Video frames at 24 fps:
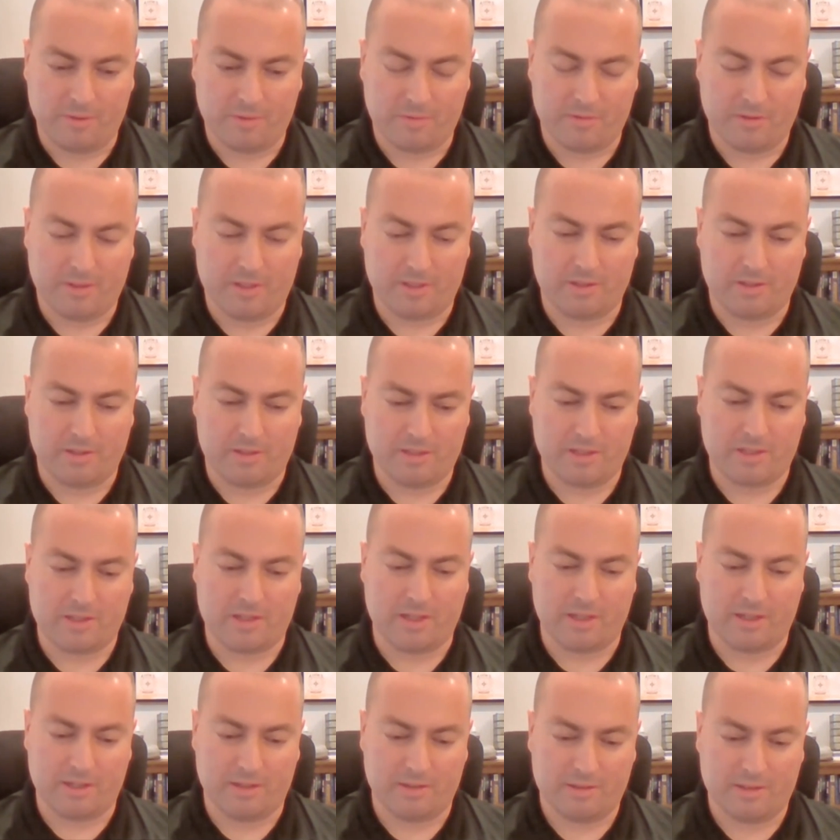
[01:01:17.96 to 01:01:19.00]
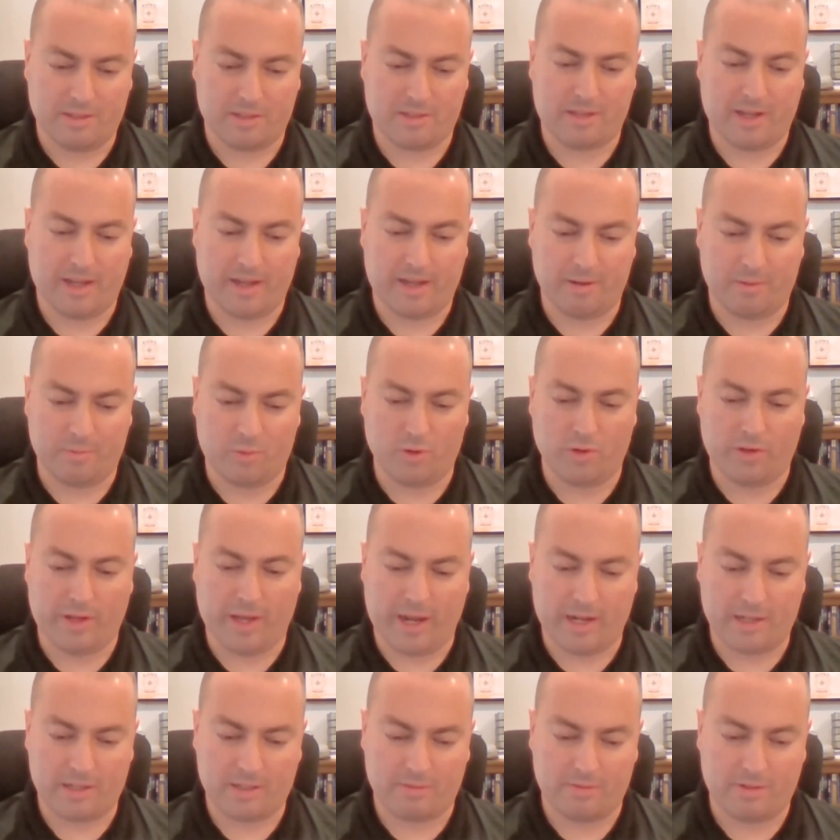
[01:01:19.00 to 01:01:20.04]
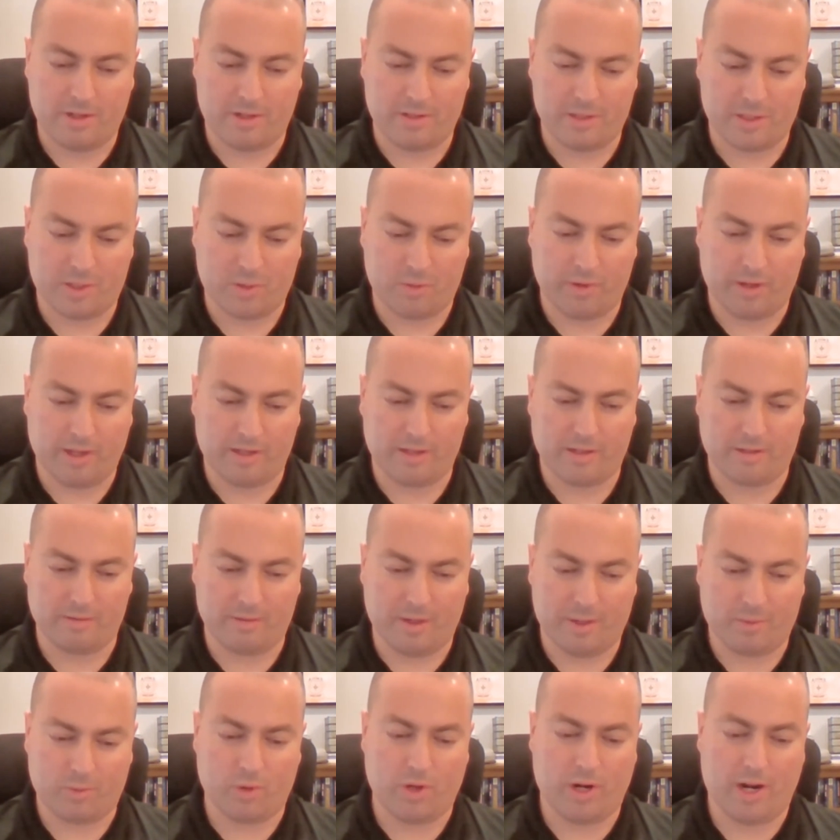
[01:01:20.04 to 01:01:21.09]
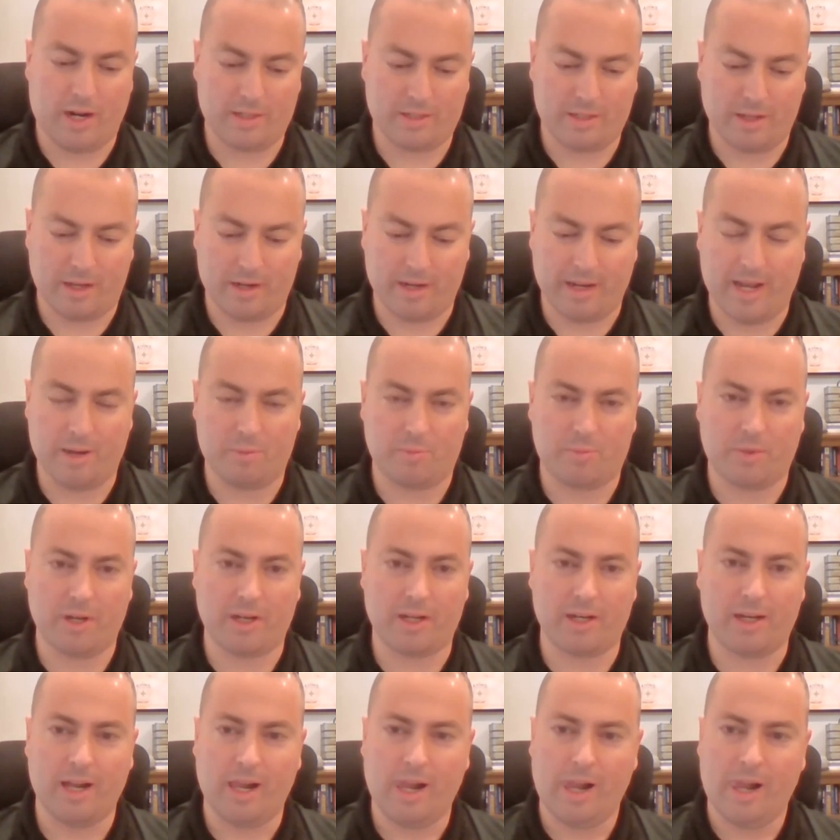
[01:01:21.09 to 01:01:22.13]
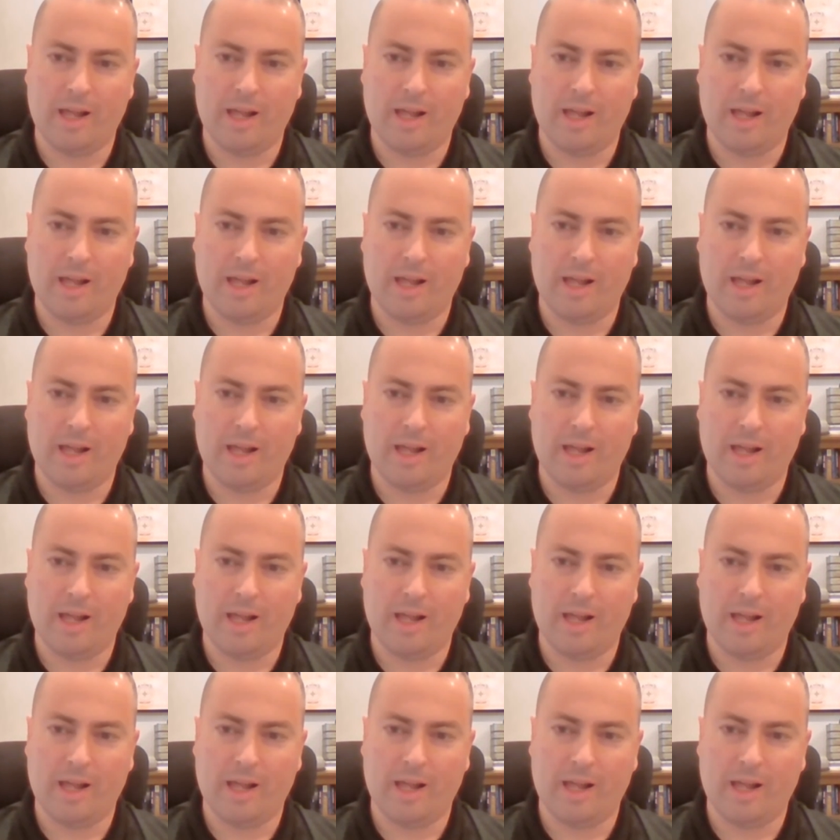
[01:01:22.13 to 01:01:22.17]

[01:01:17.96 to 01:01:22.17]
this is the second Brewcast I've done this week, and we're not done yet, but